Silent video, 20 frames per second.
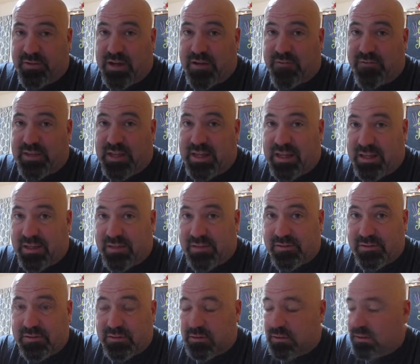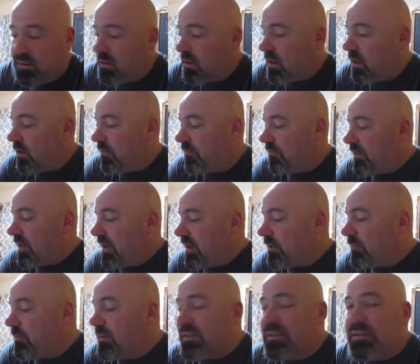Five days of
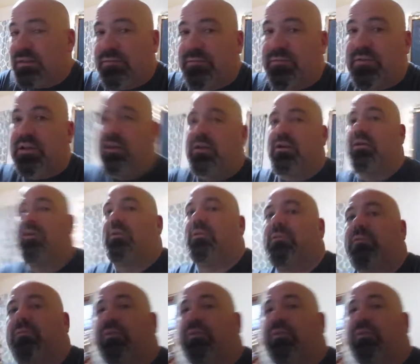Vlogmas video